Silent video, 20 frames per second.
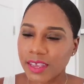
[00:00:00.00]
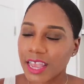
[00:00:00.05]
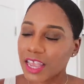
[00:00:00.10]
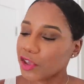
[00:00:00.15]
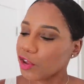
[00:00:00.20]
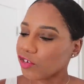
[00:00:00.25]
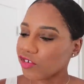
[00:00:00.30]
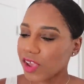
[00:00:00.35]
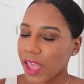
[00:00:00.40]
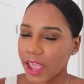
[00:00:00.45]
Can
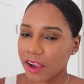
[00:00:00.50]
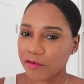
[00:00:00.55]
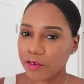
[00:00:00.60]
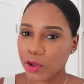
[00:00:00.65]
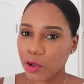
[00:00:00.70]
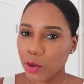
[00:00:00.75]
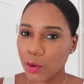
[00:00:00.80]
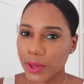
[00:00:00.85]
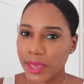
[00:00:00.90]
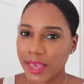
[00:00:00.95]
you check
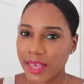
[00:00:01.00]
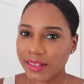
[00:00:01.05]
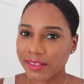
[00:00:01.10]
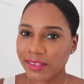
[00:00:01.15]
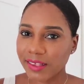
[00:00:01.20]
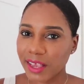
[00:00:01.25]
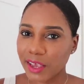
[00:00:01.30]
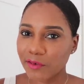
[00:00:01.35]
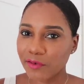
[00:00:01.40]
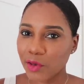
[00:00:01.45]
real quick and
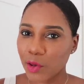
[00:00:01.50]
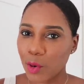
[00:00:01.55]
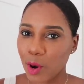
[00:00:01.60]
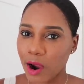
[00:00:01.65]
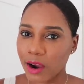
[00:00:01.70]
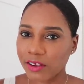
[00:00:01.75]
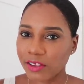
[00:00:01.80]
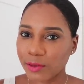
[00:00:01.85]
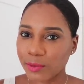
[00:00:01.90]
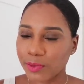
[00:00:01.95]
see if you
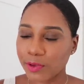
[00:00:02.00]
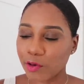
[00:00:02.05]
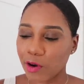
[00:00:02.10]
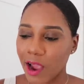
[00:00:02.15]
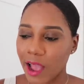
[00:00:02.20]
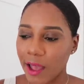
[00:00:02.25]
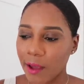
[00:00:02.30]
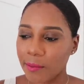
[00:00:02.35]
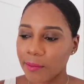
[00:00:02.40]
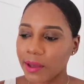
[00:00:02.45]
are
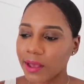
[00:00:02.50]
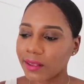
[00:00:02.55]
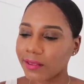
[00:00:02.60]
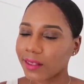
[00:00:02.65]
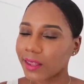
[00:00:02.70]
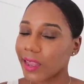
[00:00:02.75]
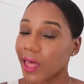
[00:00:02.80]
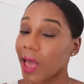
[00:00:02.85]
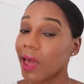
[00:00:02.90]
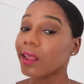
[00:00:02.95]
subscribed? Because
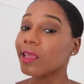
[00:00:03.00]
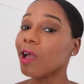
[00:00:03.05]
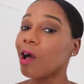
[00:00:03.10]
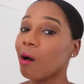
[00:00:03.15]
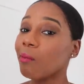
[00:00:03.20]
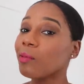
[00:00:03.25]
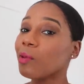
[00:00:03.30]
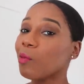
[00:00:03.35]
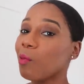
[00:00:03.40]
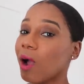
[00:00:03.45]
a lot of
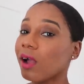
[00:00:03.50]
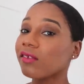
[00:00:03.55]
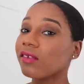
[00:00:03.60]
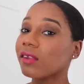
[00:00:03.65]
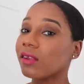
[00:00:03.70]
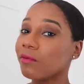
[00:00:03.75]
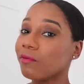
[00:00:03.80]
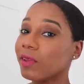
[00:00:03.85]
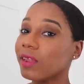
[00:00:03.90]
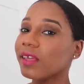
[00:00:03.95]
y'all be
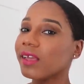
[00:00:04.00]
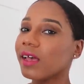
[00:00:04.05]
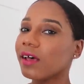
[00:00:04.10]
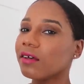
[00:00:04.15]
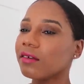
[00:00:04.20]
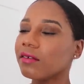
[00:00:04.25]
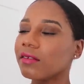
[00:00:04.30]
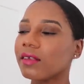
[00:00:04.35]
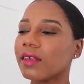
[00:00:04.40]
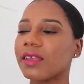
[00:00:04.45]
watching the
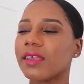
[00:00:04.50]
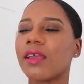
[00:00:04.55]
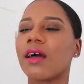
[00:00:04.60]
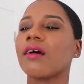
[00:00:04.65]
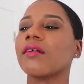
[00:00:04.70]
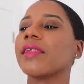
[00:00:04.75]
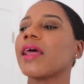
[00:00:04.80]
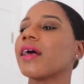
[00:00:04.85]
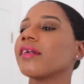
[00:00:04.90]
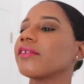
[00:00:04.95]
videos and
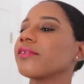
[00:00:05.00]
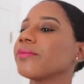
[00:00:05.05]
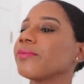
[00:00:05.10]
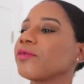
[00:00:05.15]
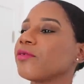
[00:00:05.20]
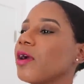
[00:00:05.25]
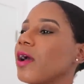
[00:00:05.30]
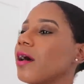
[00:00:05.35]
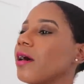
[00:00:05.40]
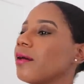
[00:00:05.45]
y'all not
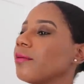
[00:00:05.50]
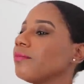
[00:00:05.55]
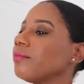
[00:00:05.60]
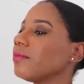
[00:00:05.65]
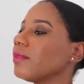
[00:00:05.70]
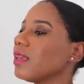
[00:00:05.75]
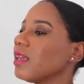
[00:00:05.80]
subscribed.